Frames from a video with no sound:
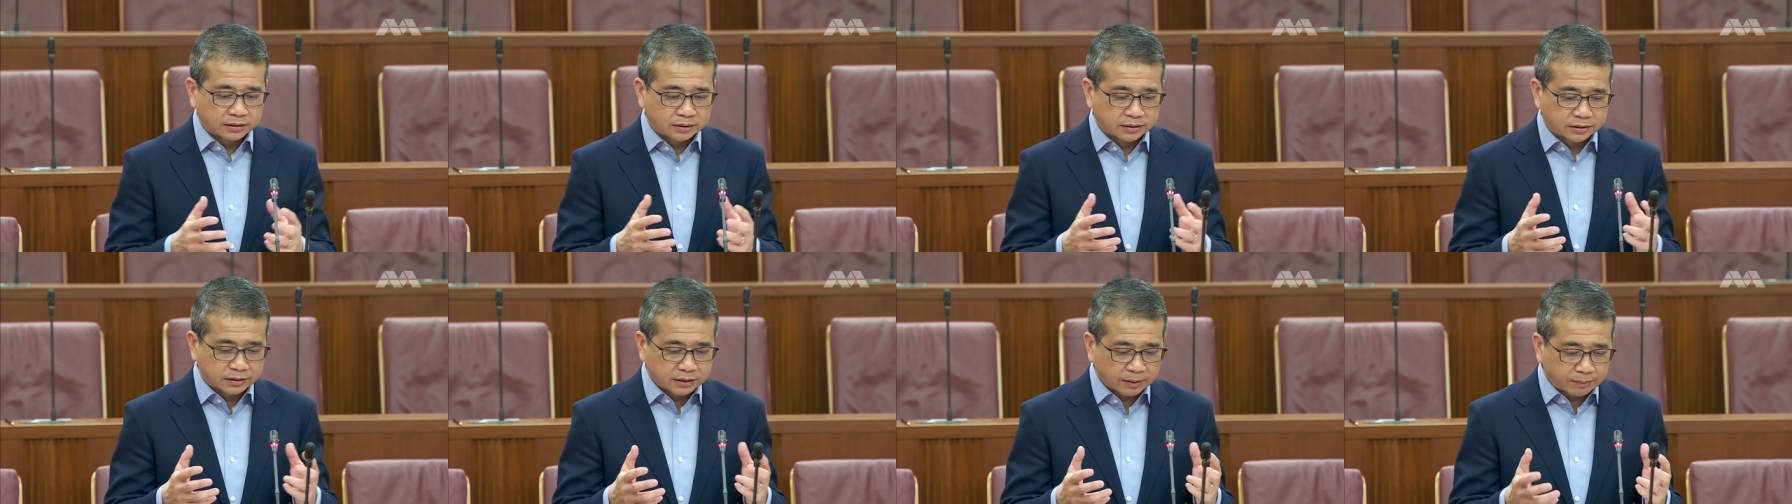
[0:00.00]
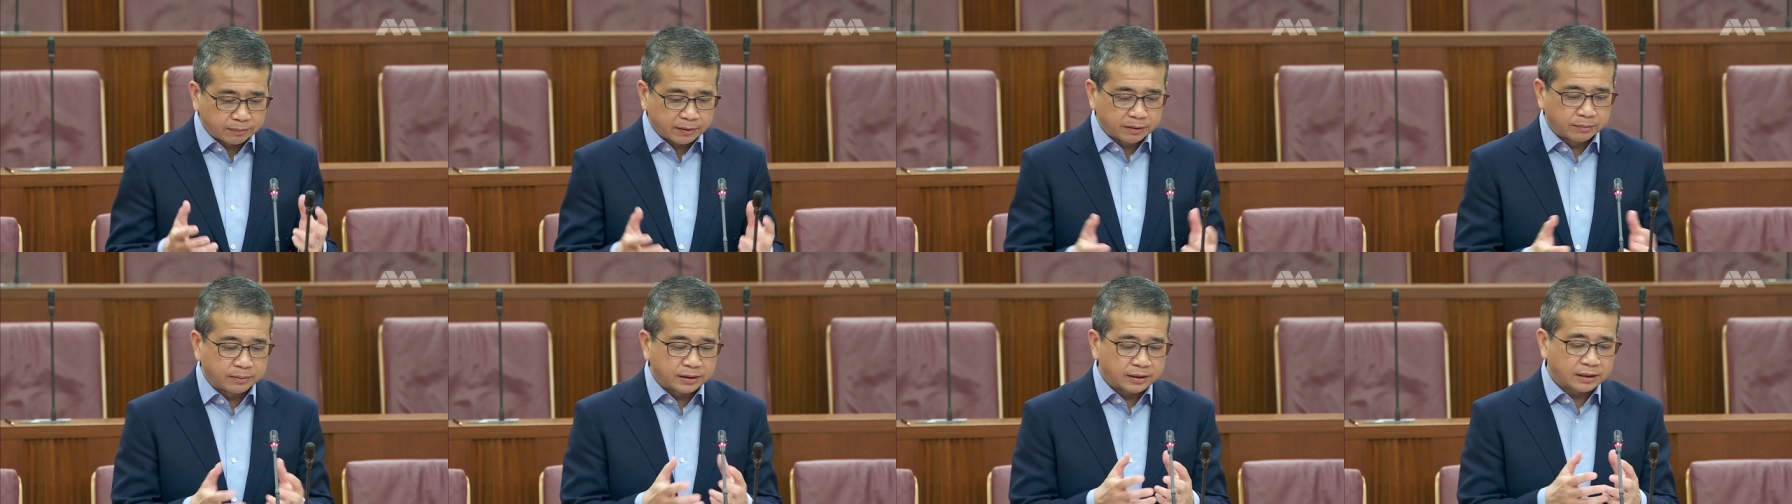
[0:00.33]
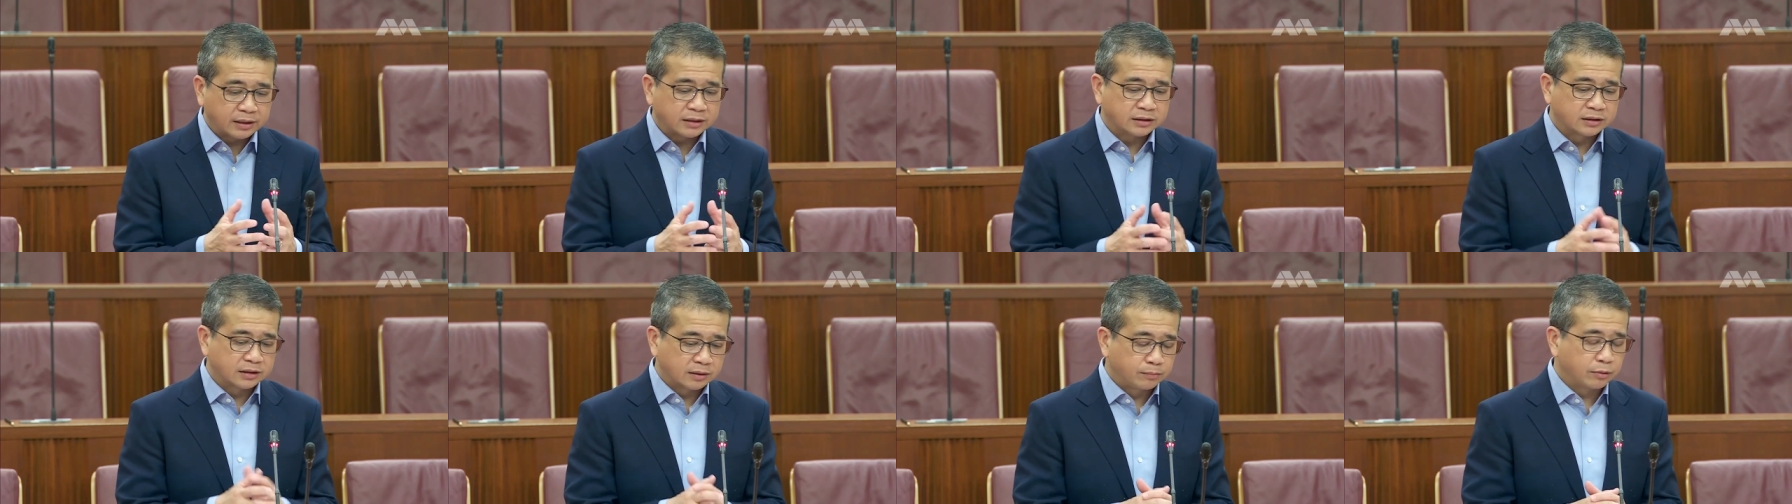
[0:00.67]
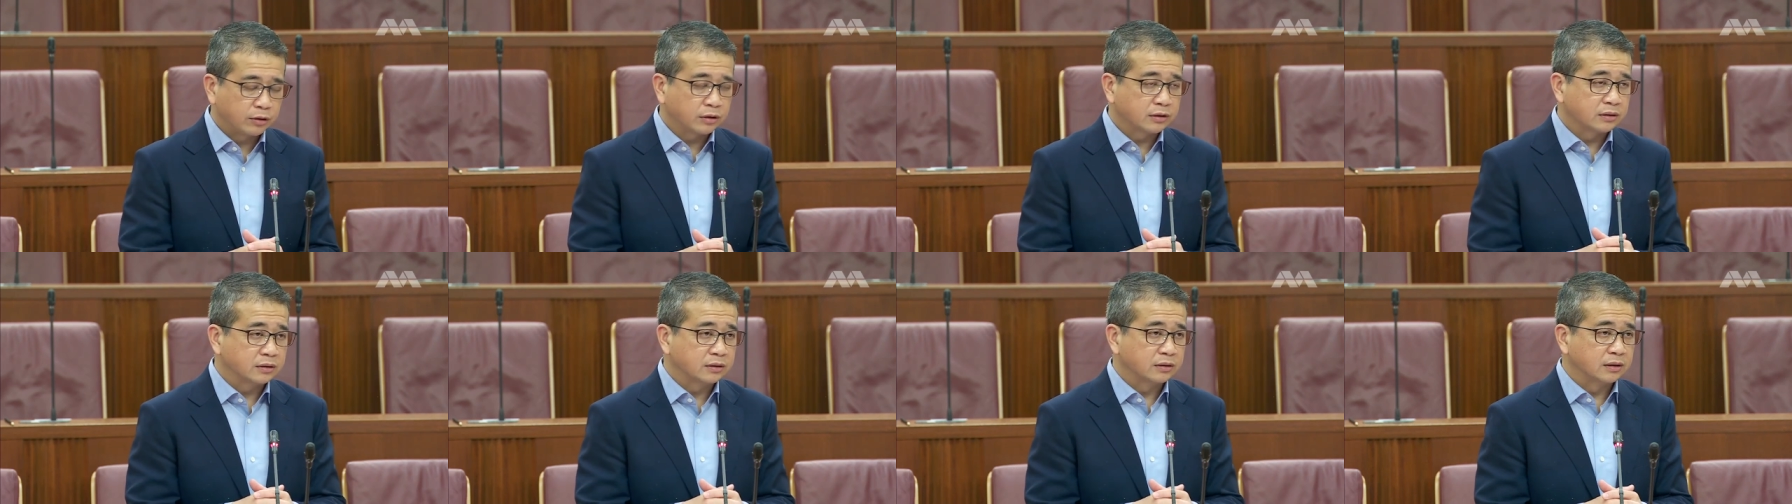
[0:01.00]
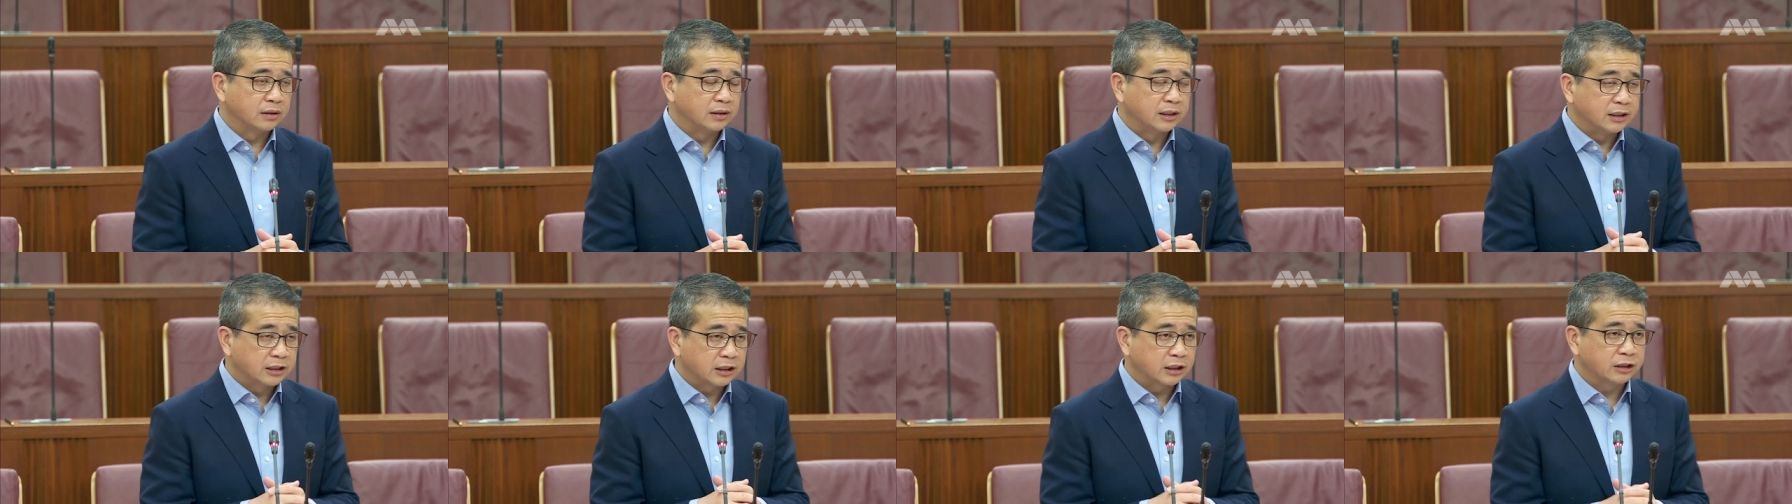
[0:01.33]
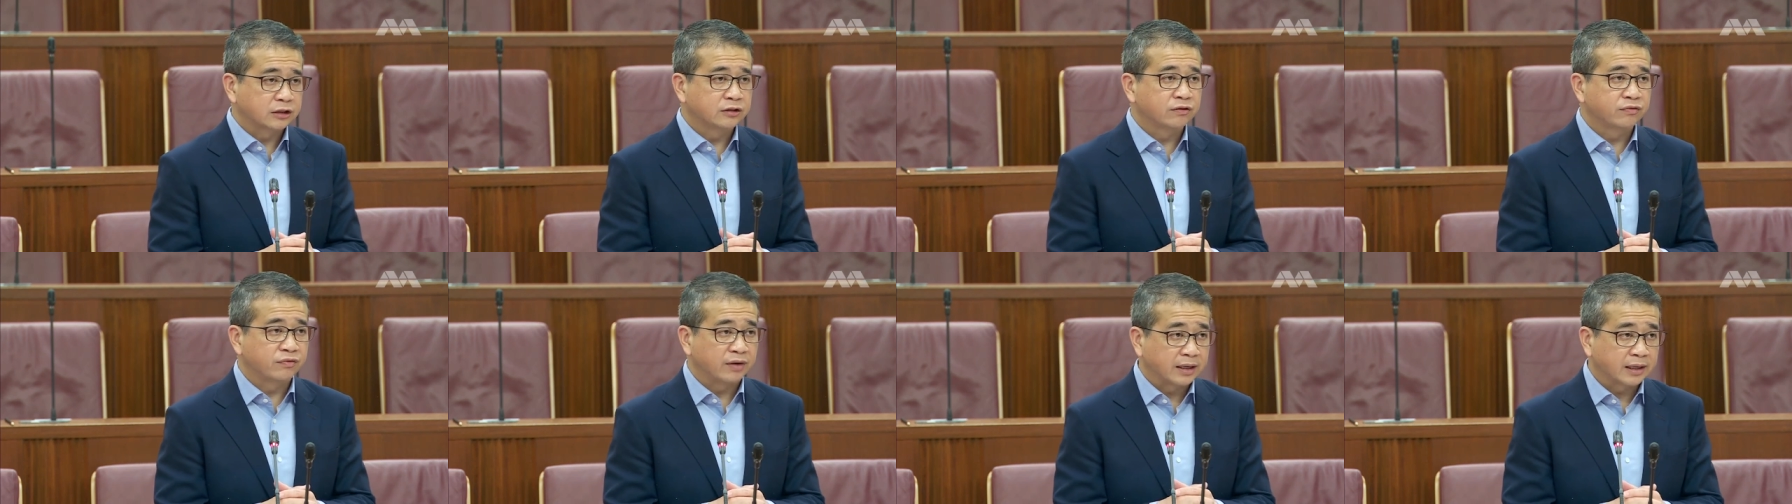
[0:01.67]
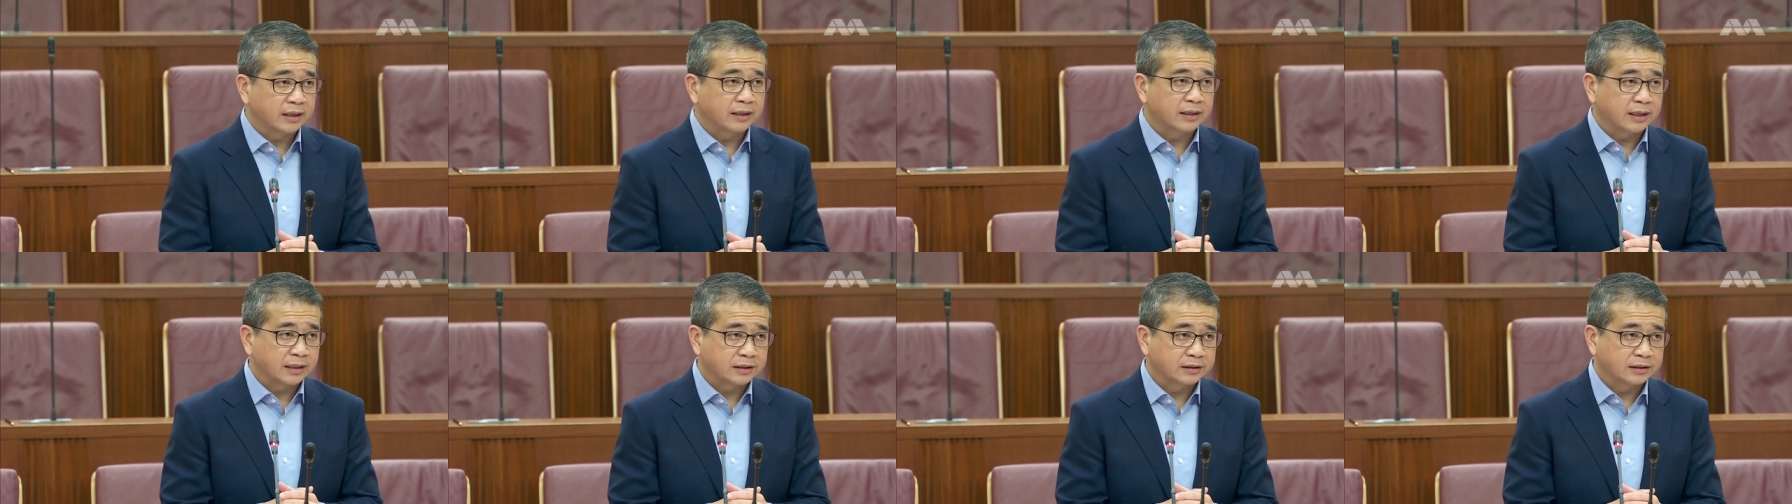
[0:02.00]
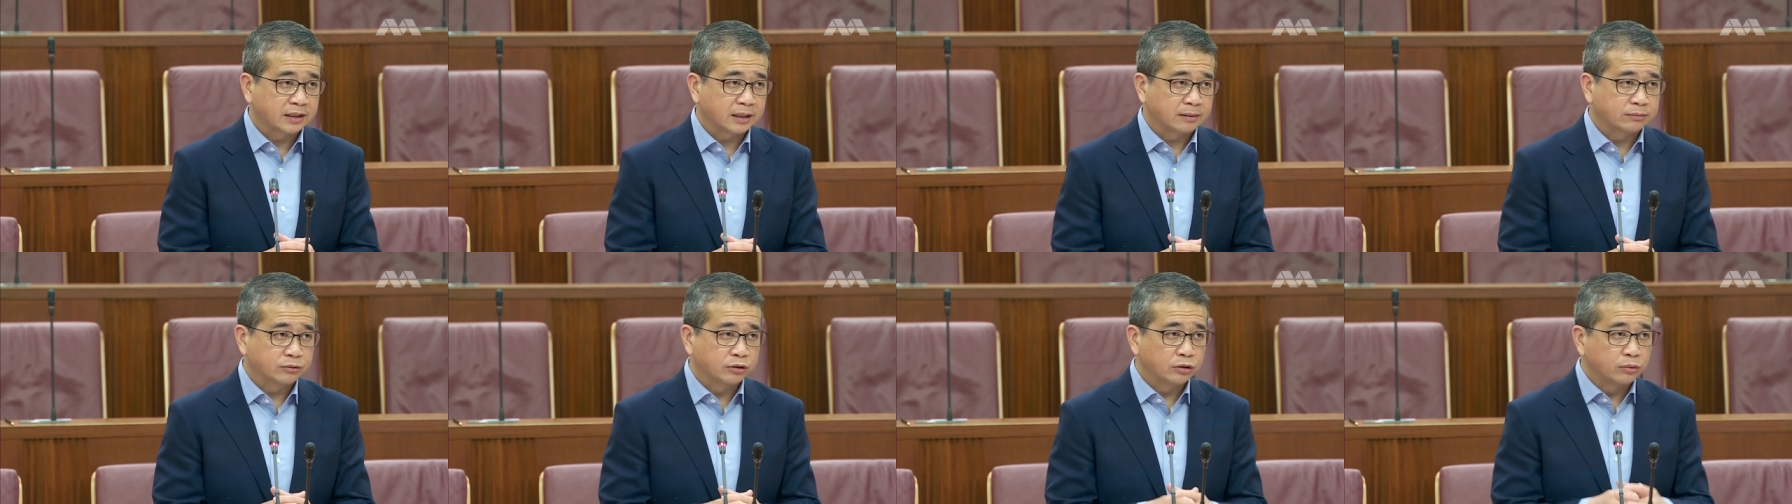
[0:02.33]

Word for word: supplement and support the litigation funding landscape.